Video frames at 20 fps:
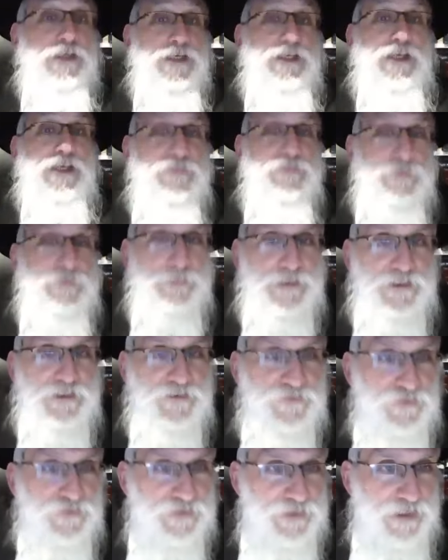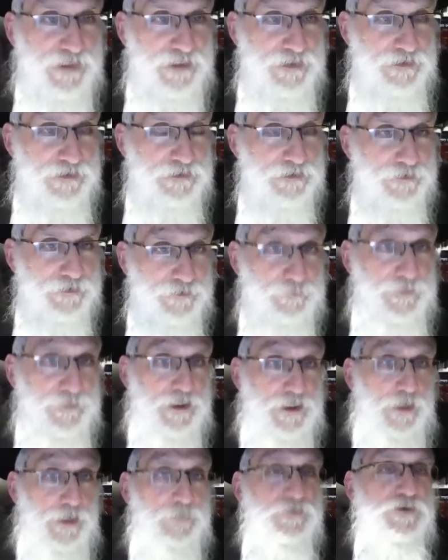11 minutes a day. It
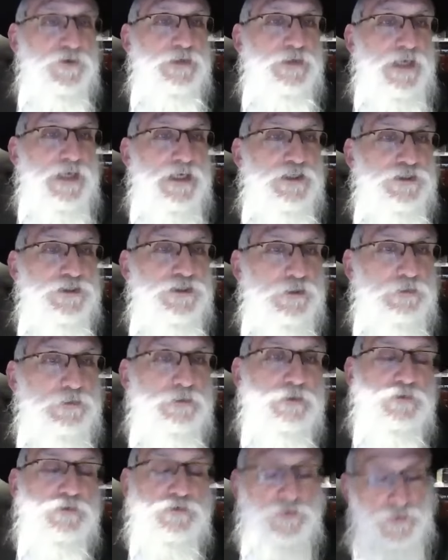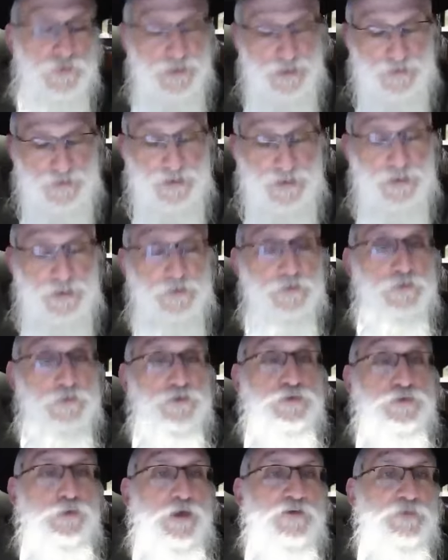becomes your nature. So now you got to learn
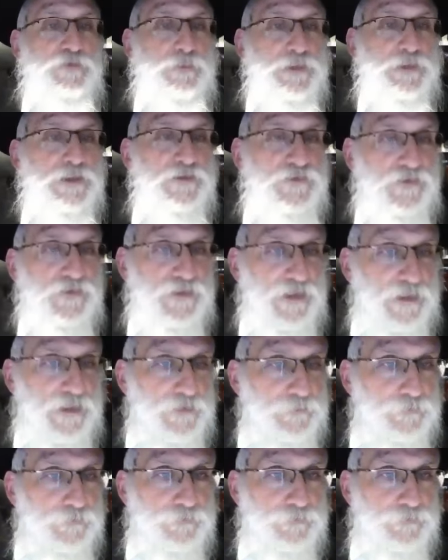12 minutes a day.